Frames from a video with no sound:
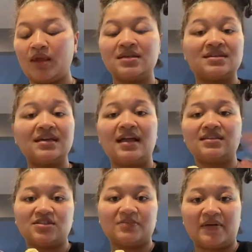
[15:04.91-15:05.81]
So yeah,
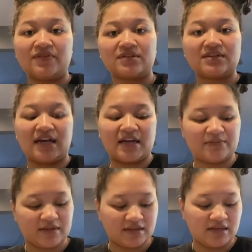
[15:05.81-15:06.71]
this is my first time
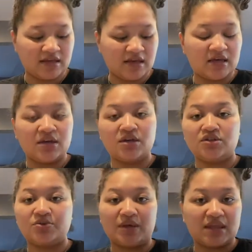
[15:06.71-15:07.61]

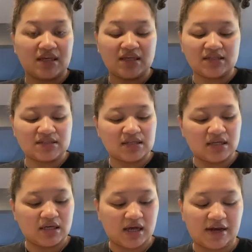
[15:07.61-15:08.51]
doing this.
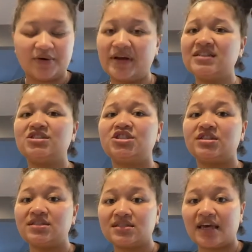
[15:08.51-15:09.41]
I know I did
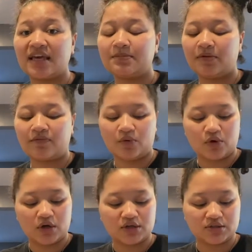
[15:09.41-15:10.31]
cheesecake
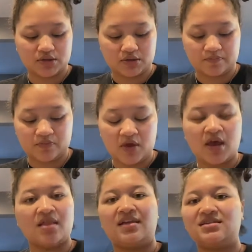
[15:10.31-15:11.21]
before, so
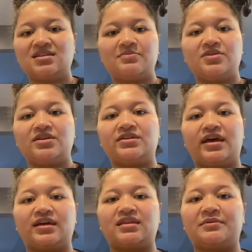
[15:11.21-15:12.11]
that's something
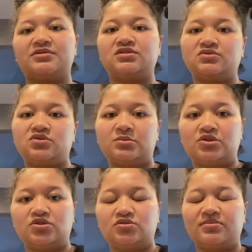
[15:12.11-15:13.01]
like that was new to me
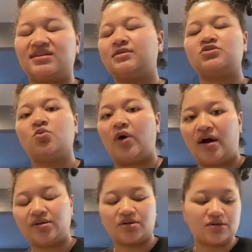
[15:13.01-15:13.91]
too, but that was a while
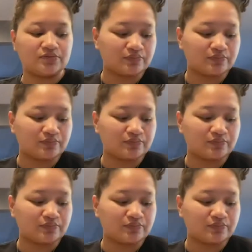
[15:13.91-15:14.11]
ago.